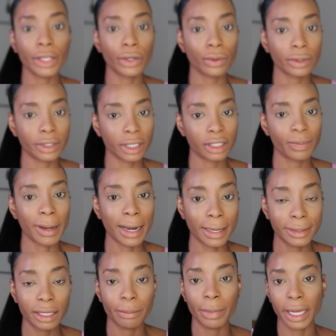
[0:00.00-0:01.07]
to use this
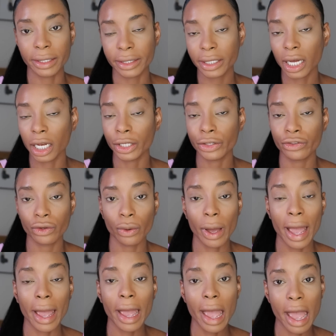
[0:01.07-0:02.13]
palette to basically do
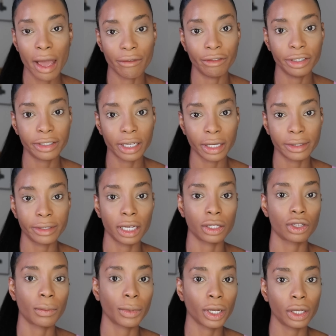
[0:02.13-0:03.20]
every single thing.
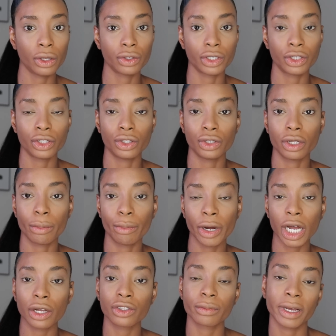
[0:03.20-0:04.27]
So I'm going to use it to do the
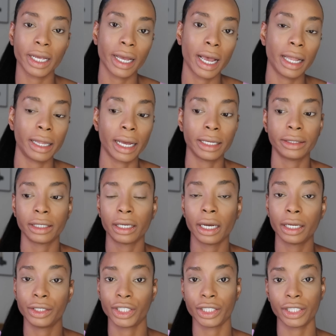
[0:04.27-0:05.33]
brows, my highlighter,
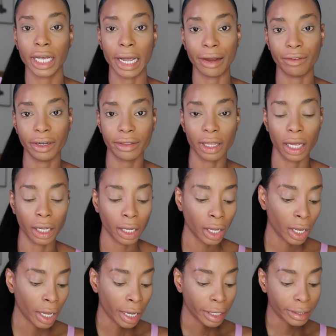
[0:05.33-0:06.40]
and just everything.
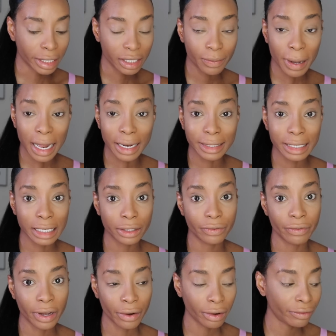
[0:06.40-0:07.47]
This palette is
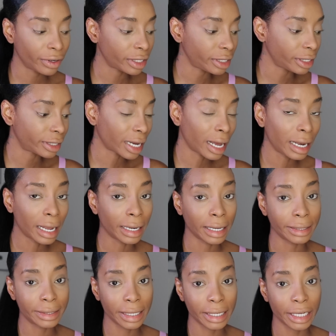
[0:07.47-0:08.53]
very versatile, and
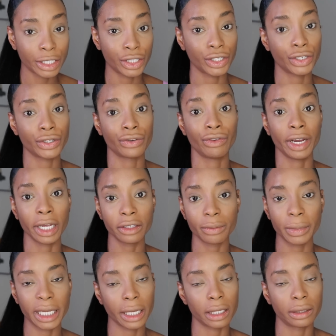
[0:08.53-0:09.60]
I think it's great
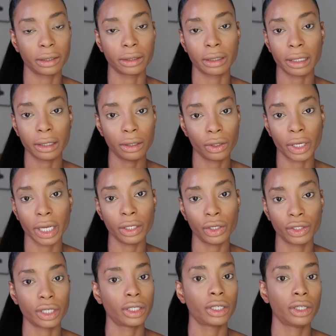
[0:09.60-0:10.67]
because you can
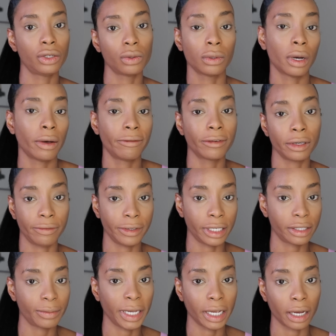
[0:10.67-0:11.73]
use it to do a full
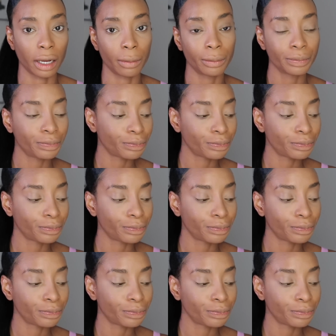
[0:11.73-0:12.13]
face makeup.